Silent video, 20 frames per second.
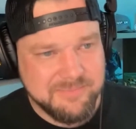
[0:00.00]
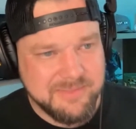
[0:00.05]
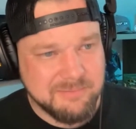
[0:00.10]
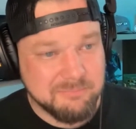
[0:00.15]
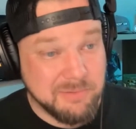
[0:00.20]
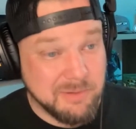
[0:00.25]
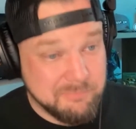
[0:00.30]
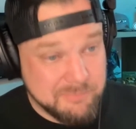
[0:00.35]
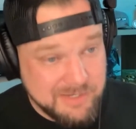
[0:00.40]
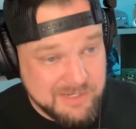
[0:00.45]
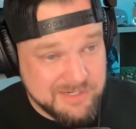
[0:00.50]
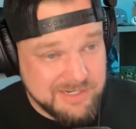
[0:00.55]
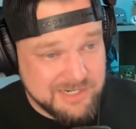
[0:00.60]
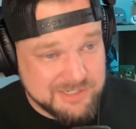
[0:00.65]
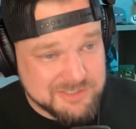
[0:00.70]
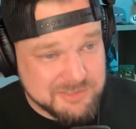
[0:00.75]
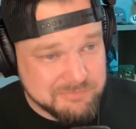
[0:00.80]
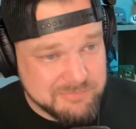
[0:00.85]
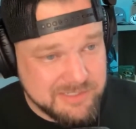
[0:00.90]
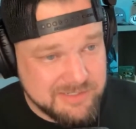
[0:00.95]
But
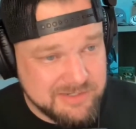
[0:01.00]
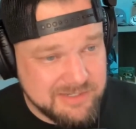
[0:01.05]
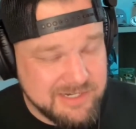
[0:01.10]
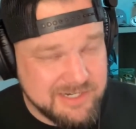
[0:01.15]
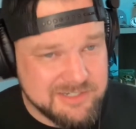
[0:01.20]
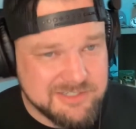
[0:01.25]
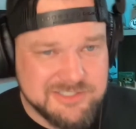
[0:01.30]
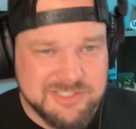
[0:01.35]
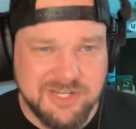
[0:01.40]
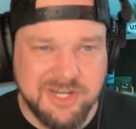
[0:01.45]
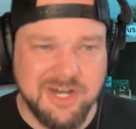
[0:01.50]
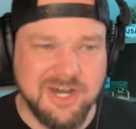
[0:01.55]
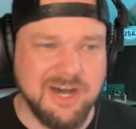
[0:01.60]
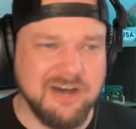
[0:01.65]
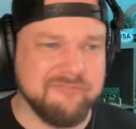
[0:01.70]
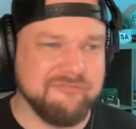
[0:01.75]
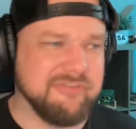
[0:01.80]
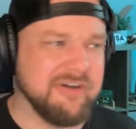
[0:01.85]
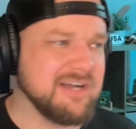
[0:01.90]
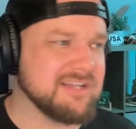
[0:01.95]
millionaires and billionaires,
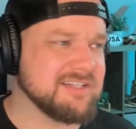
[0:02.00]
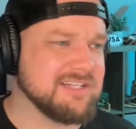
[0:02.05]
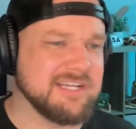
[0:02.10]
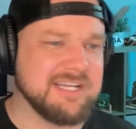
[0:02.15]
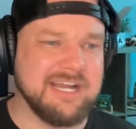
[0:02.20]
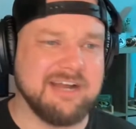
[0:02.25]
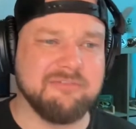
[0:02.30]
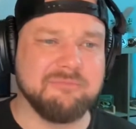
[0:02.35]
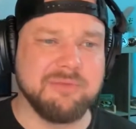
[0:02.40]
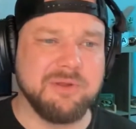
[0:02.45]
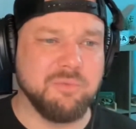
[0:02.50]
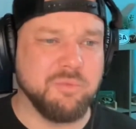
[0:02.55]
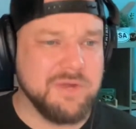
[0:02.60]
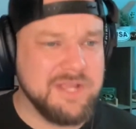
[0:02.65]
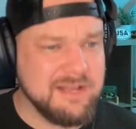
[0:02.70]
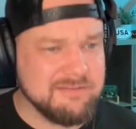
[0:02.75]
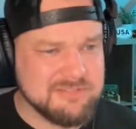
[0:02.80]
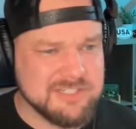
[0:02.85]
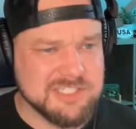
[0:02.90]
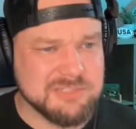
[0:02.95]
oh, fuck the government. We
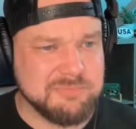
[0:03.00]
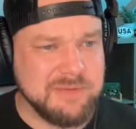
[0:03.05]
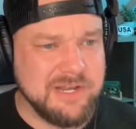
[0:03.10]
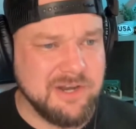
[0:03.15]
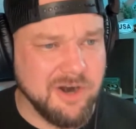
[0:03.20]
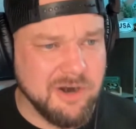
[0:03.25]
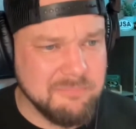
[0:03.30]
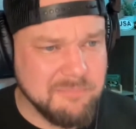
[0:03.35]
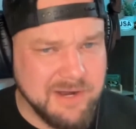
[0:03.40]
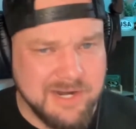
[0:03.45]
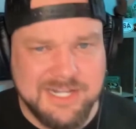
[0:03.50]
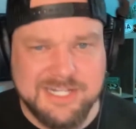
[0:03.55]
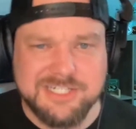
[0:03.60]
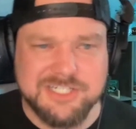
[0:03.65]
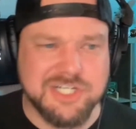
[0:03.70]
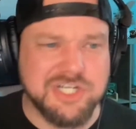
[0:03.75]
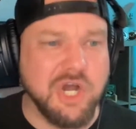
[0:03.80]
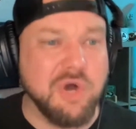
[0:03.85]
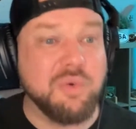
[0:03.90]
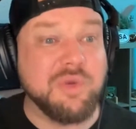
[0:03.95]
have to spend our money
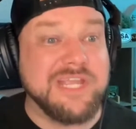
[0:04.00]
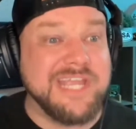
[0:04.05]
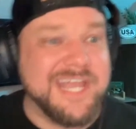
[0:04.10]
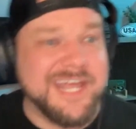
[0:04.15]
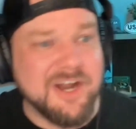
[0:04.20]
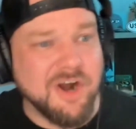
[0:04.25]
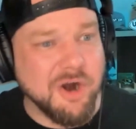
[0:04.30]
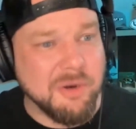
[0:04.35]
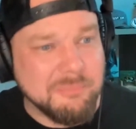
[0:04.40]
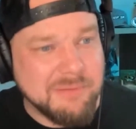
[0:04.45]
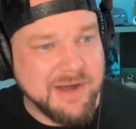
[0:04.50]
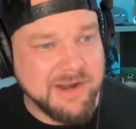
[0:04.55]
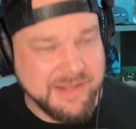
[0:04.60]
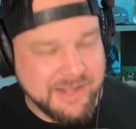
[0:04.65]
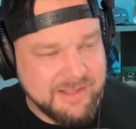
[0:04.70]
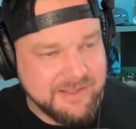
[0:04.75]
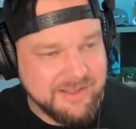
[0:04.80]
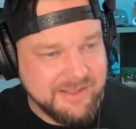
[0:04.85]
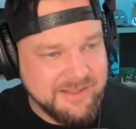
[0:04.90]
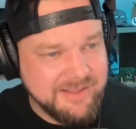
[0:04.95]
to go get our
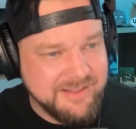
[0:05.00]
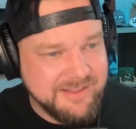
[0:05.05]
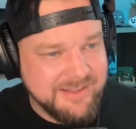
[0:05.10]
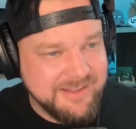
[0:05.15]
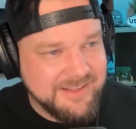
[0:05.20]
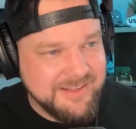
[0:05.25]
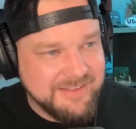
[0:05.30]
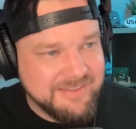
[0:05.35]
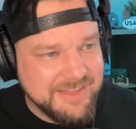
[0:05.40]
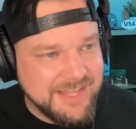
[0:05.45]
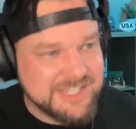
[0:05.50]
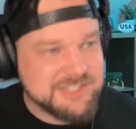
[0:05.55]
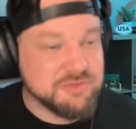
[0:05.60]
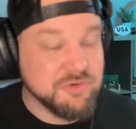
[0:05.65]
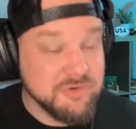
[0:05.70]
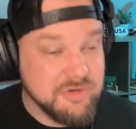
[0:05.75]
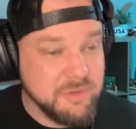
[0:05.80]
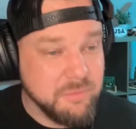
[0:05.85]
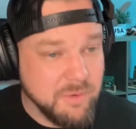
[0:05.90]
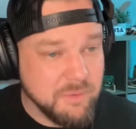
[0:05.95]
money. That's
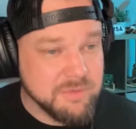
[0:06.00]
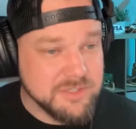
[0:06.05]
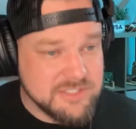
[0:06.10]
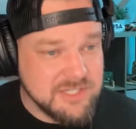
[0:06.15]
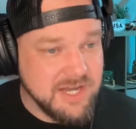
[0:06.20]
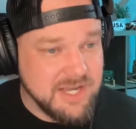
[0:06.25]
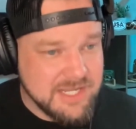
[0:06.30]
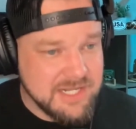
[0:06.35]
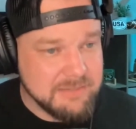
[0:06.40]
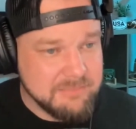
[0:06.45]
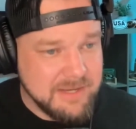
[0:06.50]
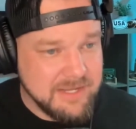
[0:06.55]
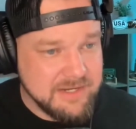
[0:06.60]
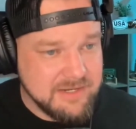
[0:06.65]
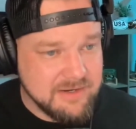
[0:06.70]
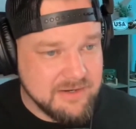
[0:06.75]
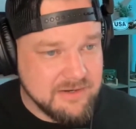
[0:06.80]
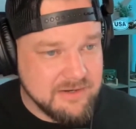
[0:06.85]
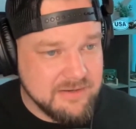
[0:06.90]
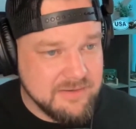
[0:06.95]
really what we're talking about
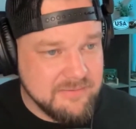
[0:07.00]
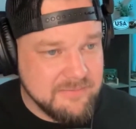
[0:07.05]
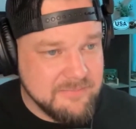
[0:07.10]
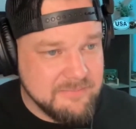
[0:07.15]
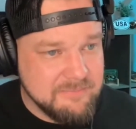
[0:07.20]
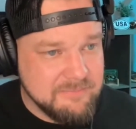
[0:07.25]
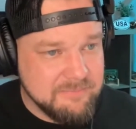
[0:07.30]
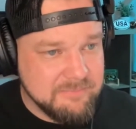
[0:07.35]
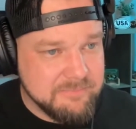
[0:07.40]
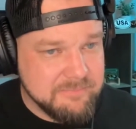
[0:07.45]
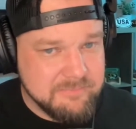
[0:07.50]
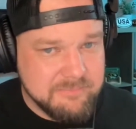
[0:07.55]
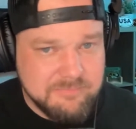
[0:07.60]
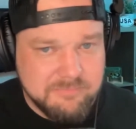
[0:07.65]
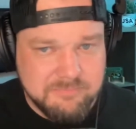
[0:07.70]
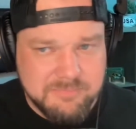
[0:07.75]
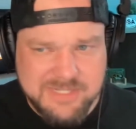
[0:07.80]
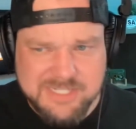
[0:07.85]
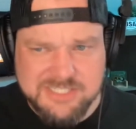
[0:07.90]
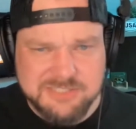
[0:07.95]
here.
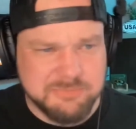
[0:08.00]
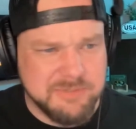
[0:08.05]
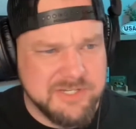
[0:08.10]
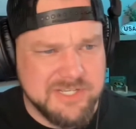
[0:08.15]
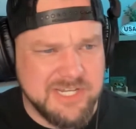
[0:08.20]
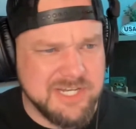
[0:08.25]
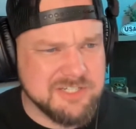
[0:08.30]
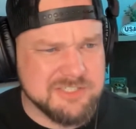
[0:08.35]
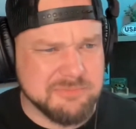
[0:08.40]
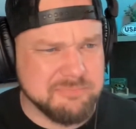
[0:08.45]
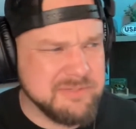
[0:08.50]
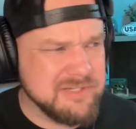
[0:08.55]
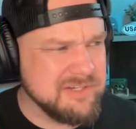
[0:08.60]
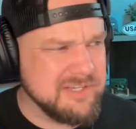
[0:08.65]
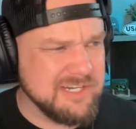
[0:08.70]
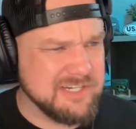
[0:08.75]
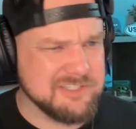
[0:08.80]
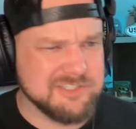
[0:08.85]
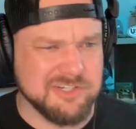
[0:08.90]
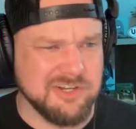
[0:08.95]
Because millionaires and
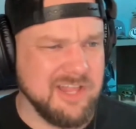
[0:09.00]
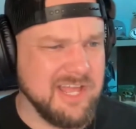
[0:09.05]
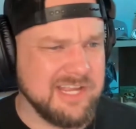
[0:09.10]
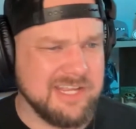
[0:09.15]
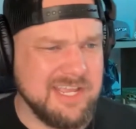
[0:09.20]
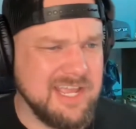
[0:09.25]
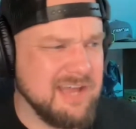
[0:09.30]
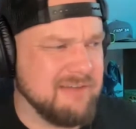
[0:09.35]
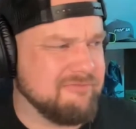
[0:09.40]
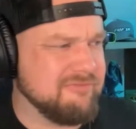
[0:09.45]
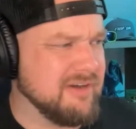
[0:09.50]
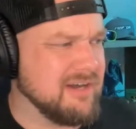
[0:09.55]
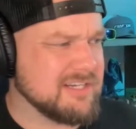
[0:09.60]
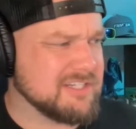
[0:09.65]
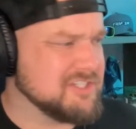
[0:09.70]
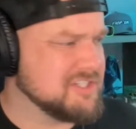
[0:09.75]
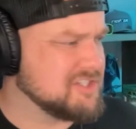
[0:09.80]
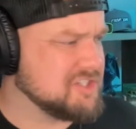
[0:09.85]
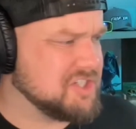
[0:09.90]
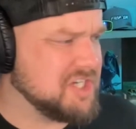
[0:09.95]
billionaires are like, yeah,
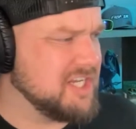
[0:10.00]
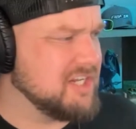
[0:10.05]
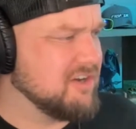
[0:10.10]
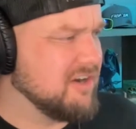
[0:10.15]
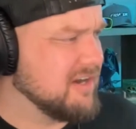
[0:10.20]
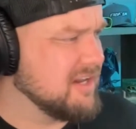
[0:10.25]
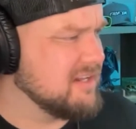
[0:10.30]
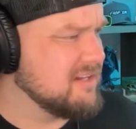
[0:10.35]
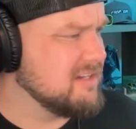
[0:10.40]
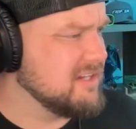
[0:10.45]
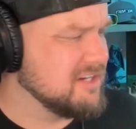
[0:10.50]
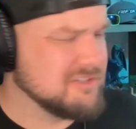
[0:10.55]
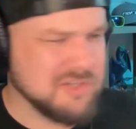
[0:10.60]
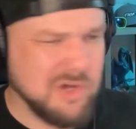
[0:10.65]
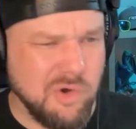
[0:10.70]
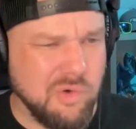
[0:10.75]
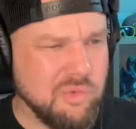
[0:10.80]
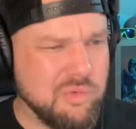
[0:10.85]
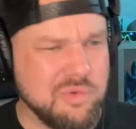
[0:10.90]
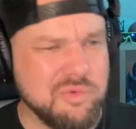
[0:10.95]
fuck, just cheat on it. There's
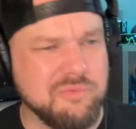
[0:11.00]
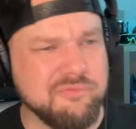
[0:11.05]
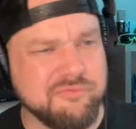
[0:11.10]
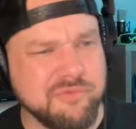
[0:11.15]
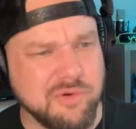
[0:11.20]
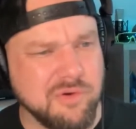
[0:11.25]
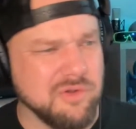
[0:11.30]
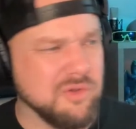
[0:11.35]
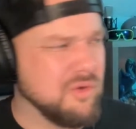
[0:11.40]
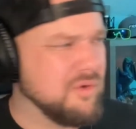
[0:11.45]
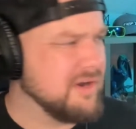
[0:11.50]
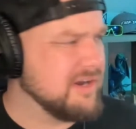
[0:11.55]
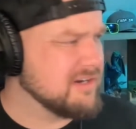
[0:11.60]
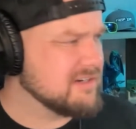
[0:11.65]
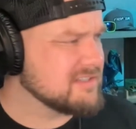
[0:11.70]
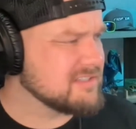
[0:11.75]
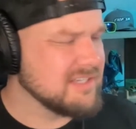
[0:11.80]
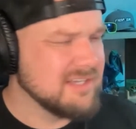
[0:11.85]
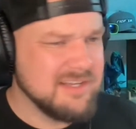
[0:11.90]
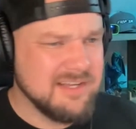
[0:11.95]
a whole room full of
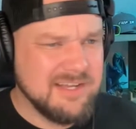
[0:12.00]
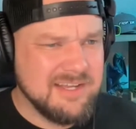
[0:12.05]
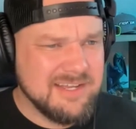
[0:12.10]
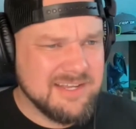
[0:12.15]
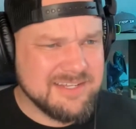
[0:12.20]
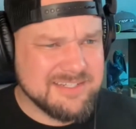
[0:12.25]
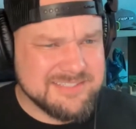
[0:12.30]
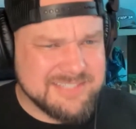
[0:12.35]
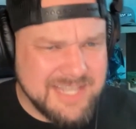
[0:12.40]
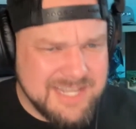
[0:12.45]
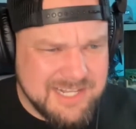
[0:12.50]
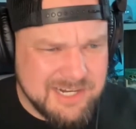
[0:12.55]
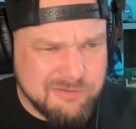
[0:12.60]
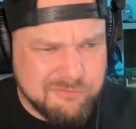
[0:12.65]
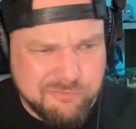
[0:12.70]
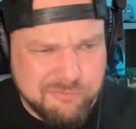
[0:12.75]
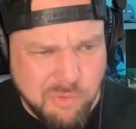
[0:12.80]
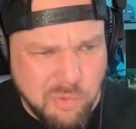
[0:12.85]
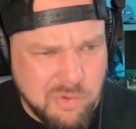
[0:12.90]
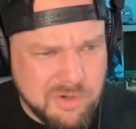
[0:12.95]
lawyers because they can
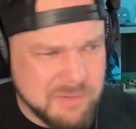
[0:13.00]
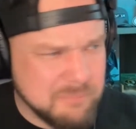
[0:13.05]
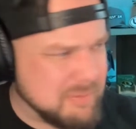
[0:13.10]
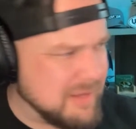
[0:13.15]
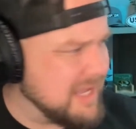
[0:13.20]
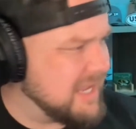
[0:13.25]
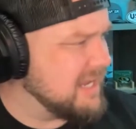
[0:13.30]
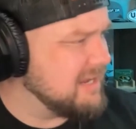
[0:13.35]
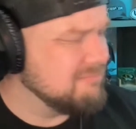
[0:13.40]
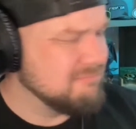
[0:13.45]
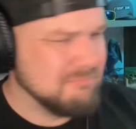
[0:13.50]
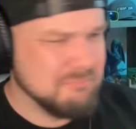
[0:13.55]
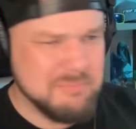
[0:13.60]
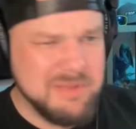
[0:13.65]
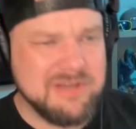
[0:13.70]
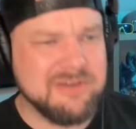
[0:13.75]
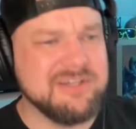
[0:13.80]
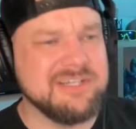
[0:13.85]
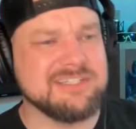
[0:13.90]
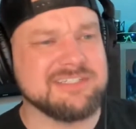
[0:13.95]
afford to pay
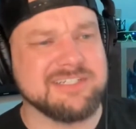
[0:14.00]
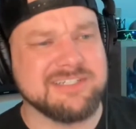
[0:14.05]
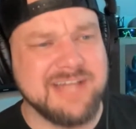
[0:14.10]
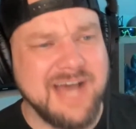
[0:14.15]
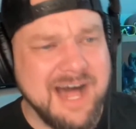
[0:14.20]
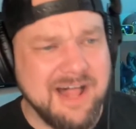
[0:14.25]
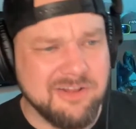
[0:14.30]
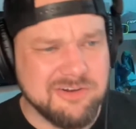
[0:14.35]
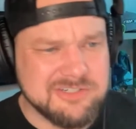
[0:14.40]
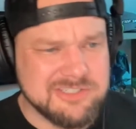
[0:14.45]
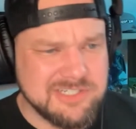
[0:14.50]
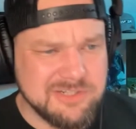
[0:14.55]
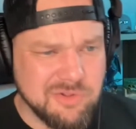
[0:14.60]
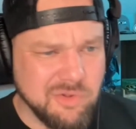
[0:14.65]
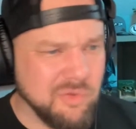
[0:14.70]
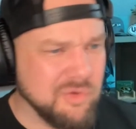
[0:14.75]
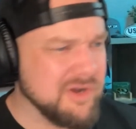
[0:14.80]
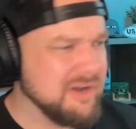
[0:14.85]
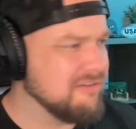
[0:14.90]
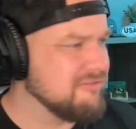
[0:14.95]
millions of dollars in
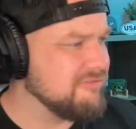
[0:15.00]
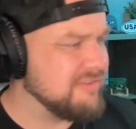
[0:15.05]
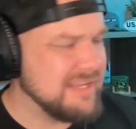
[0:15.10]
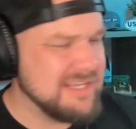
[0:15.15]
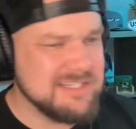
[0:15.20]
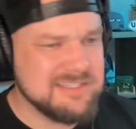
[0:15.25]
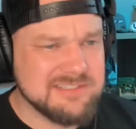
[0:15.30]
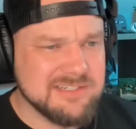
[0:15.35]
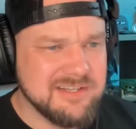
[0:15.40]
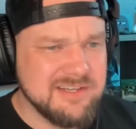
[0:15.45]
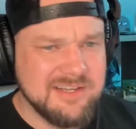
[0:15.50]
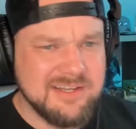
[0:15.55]
lawyer fees